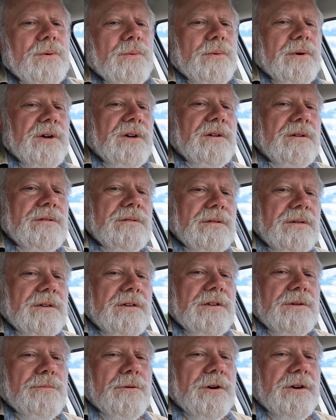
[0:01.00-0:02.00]
Well,
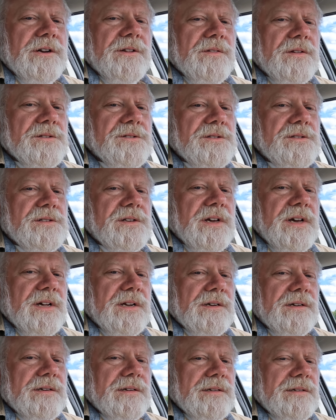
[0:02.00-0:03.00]
good morning, this is
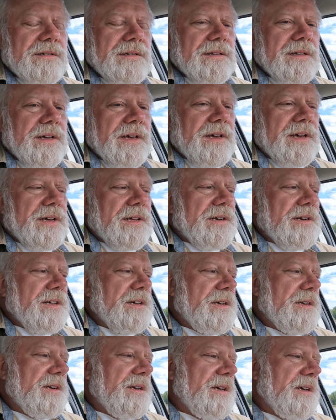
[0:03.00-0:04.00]
Kent, and
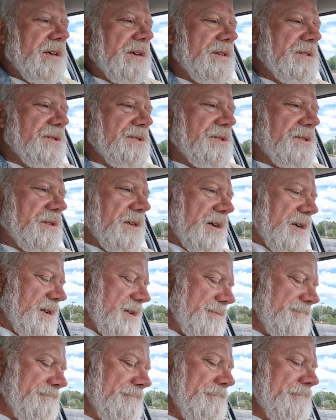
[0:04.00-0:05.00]
it is
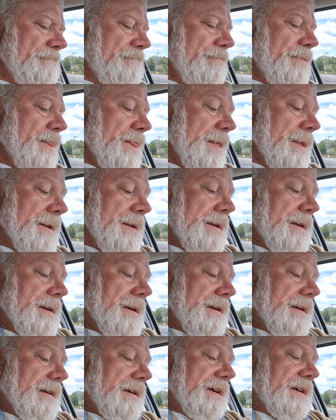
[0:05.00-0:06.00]

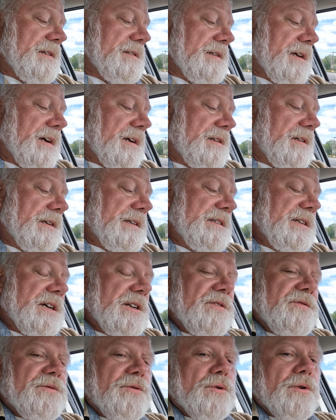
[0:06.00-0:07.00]
exactly
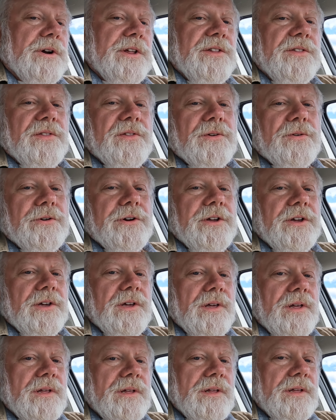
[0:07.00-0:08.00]

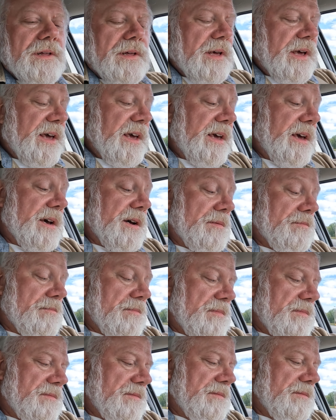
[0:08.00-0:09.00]
10:43
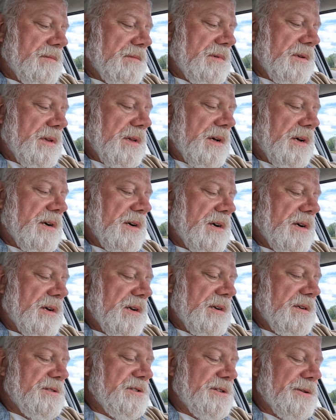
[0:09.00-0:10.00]
a.m.
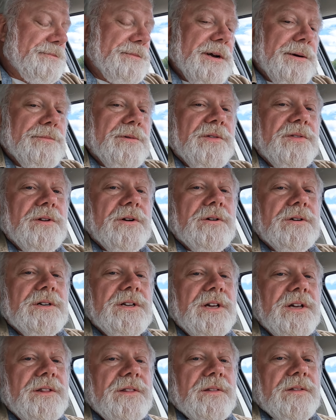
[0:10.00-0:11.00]
on September
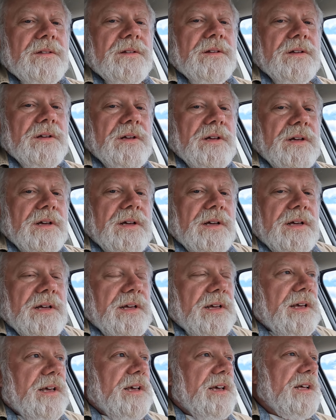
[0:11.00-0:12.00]

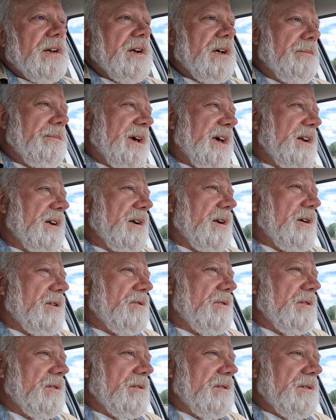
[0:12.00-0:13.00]
13th, and I'm heading
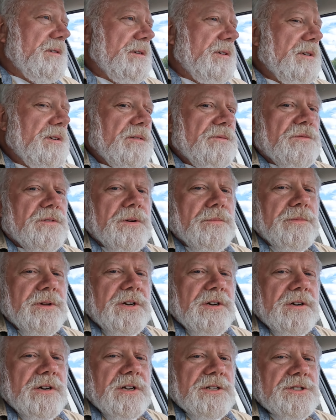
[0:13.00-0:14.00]
out from
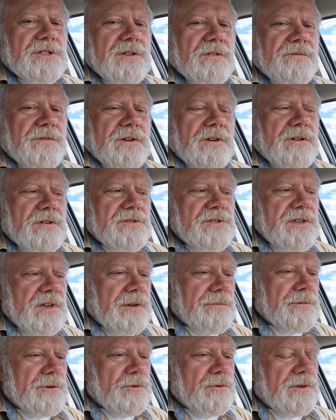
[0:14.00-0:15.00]
International Falls, and
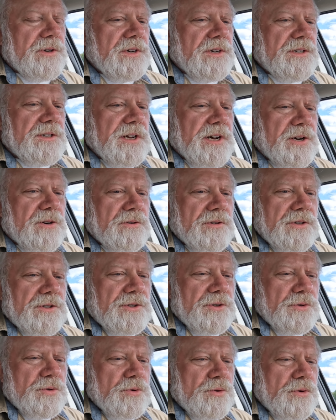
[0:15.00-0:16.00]
I'm going down
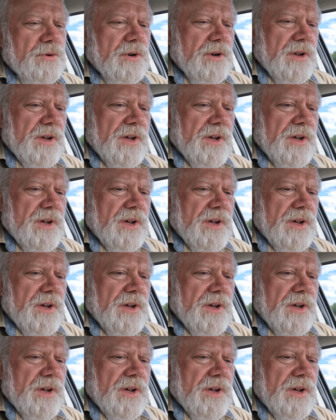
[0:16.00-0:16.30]
to